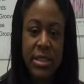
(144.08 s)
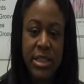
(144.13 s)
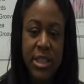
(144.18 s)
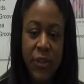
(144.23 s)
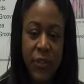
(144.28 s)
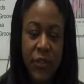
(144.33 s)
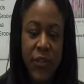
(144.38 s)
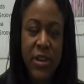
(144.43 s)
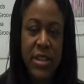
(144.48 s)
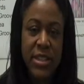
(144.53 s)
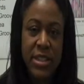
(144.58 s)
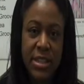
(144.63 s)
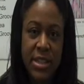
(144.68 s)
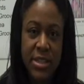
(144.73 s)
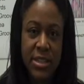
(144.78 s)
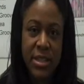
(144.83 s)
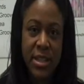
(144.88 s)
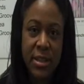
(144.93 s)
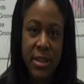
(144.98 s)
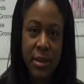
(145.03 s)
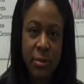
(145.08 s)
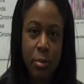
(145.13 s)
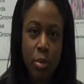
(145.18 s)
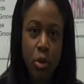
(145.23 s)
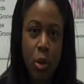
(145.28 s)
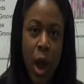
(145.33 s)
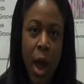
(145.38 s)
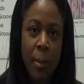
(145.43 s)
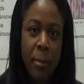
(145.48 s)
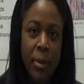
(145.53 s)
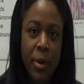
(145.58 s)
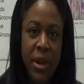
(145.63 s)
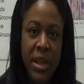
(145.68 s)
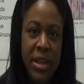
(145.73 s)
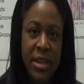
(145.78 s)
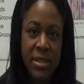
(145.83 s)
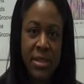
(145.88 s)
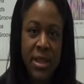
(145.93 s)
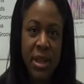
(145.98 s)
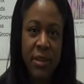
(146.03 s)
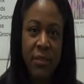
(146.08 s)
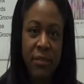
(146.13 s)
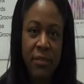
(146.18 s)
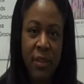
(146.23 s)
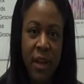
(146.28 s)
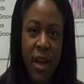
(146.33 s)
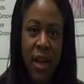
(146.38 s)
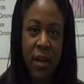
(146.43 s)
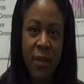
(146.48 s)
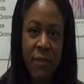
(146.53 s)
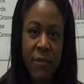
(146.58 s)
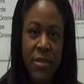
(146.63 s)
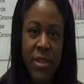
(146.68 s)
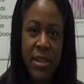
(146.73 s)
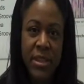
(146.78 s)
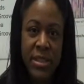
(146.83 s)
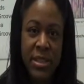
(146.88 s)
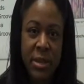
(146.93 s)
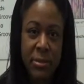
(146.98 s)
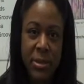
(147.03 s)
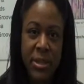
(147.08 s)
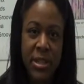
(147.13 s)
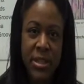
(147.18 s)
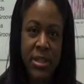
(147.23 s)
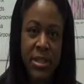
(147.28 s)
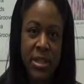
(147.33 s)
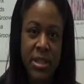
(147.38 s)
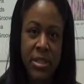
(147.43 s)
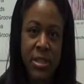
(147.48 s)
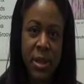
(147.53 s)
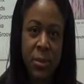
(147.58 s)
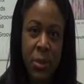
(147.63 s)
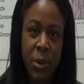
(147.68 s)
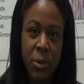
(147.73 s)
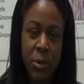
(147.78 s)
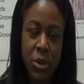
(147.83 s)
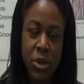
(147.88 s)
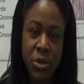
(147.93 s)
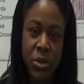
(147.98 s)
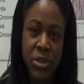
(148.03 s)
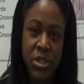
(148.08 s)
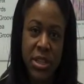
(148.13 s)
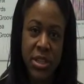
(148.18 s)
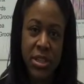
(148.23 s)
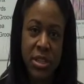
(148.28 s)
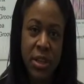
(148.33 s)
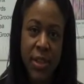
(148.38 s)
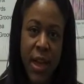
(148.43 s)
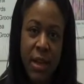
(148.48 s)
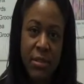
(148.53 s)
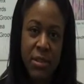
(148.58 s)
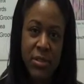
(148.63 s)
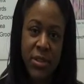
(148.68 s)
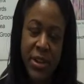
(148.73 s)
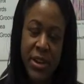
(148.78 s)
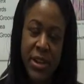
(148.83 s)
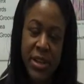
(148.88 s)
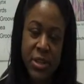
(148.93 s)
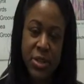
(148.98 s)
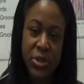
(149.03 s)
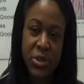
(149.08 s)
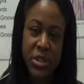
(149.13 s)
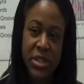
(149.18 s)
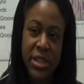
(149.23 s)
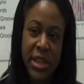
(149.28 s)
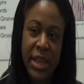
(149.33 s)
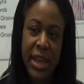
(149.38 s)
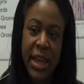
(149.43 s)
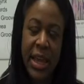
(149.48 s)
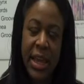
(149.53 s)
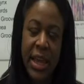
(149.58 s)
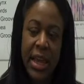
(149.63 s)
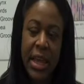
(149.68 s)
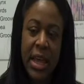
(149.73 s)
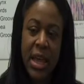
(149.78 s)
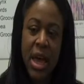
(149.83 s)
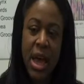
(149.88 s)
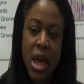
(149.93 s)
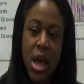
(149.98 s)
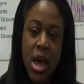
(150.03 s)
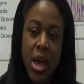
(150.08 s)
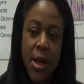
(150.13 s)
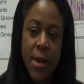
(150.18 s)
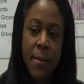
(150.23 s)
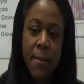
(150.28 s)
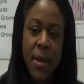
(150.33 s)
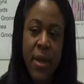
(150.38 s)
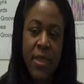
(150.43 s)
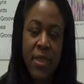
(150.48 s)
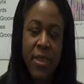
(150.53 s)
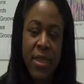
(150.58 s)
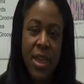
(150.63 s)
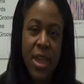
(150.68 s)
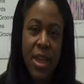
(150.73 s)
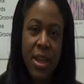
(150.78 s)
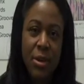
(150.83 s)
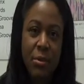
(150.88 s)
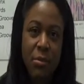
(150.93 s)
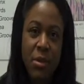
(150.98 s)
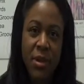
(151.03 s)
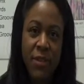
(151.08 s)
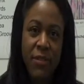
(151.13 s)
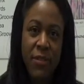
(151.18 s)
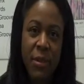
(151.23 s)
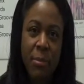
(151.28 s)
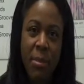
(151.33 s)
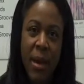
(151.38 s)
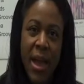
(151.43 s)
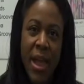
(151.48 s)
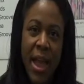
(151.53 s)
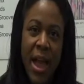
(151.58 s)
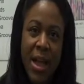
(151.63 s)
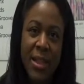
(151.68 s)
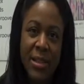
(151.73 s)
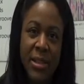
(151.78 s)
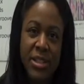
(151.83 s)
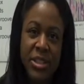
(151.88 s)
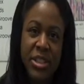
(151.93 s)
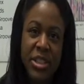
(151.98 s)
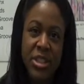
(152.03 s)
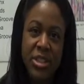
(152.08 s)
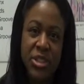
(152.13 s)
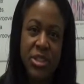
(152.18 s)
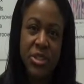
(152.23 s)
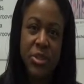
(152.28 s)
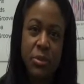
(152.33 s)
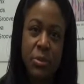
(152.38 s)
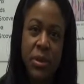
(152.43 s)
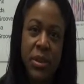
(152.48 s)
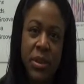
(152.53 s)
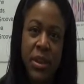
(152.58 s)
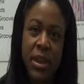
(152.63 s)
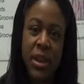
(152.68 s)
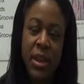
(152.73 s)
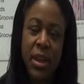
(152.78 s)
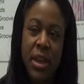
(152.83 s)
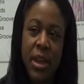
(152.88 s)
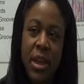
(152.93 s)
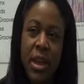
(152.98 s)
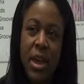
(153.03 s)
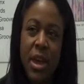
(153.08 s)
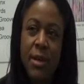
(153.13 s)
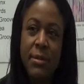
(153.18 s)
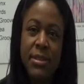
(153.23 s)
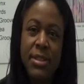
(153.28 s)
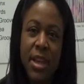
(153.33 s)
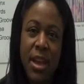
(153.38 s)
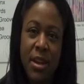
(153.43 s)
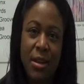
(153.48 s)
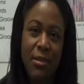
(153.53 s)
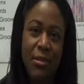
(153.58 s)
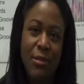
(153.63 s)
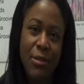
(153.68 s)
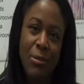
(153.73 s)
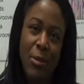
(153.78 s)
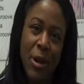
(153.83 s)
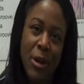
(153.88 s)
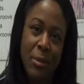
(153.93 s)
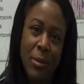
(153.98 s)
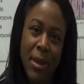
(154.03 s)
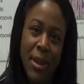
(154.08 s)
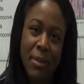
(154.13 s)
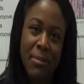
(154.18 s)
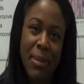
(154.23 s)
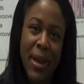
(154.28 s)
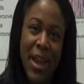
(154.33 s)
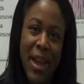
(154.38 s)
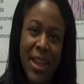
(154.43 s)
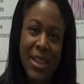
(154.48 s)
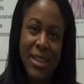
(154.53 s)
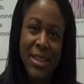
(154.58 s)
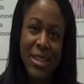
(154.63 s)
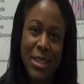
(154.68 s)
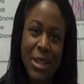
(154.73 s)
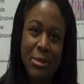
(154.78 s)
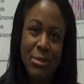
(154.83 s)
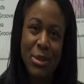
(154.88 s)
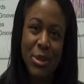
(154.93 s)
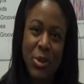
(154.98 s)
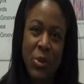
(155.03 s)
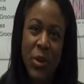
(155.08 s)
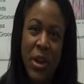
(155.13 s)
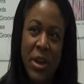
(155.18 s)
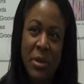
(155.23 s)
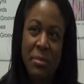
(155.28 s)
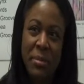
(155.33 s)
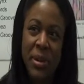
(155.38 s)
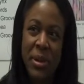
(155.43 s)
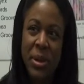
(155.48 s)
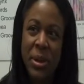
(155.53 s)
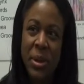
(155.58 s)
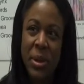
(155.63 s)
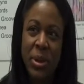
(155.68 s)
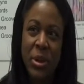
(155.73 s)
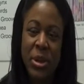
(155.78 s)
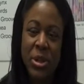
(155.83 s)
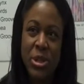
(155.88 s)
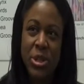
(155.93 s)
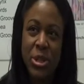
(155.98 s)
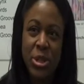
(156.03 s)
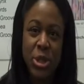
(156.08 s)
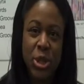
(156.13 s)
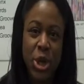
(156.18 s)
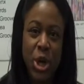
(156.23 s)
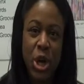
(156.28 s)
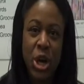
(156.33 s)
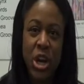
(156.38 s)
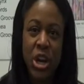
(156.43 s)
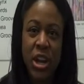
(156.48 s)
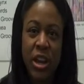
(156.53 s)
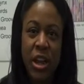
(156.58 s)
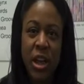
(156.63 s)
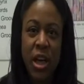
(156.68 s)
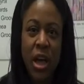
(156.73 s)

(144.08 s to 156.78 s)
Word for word: differences in the properties of, of the substances that we were using. So that was very interesting. Um, then with the biology, just really, it was kind of overwhelming. Biology, it was great, but you know, you just learn